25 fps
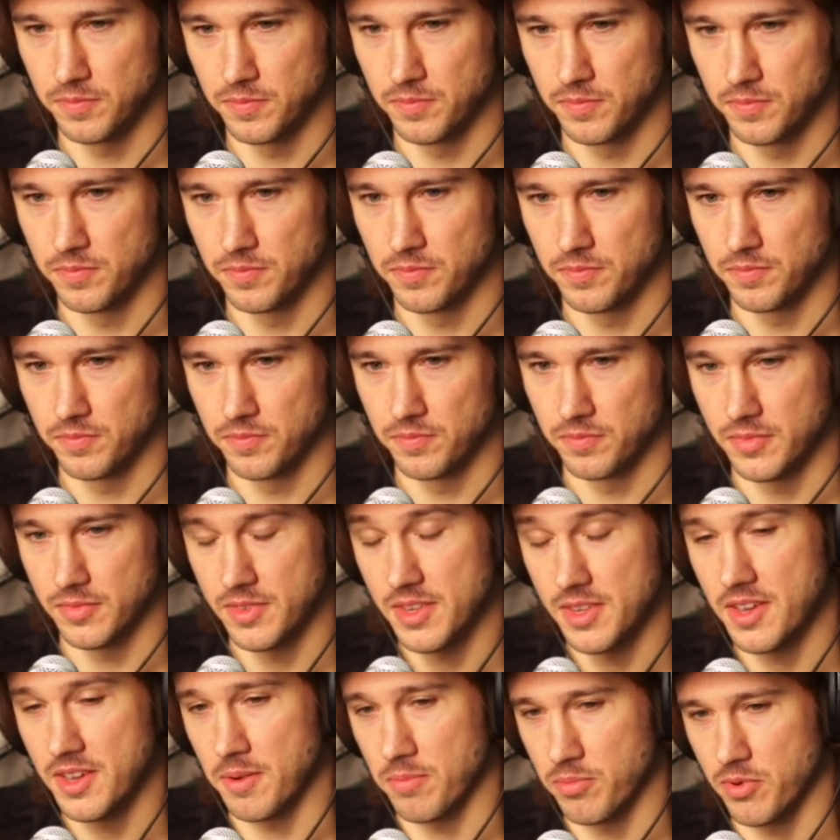Sorry, you go.
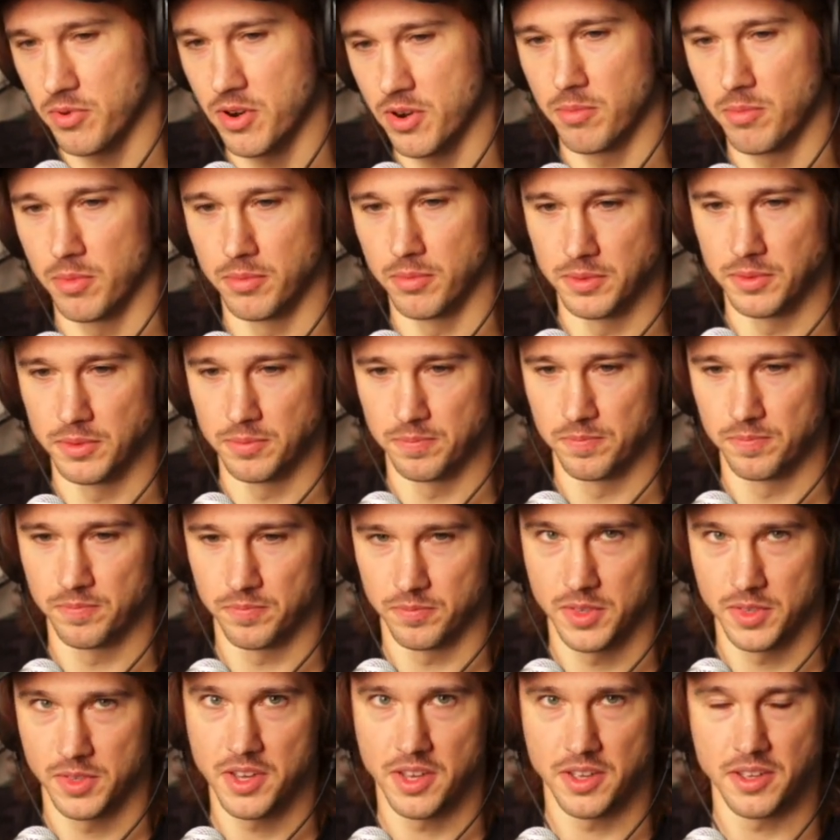Yeah, probably.
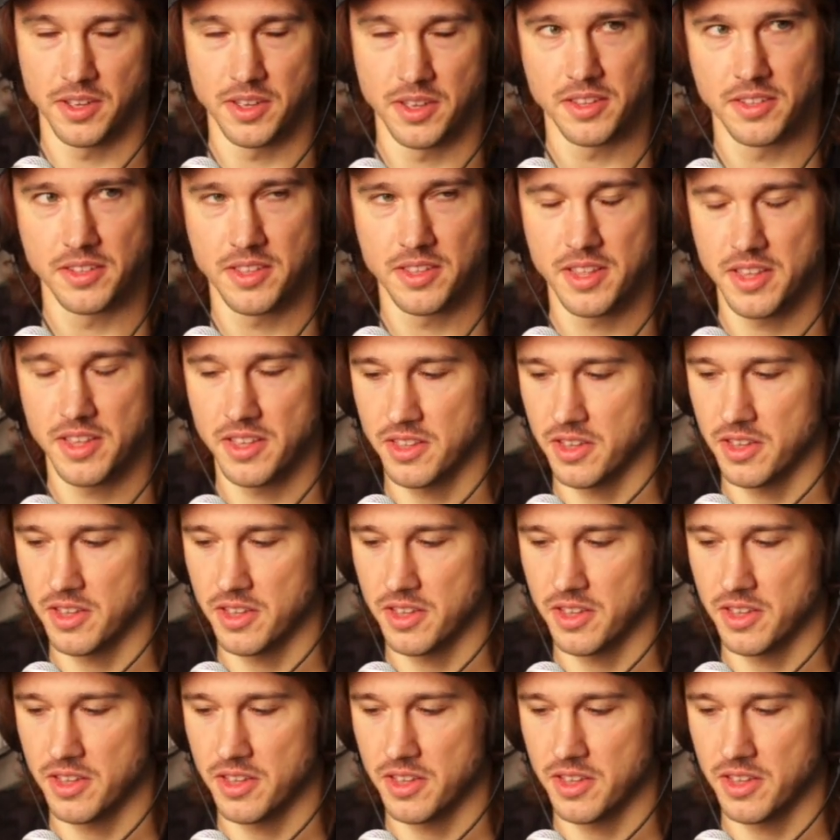Yeah, and they, they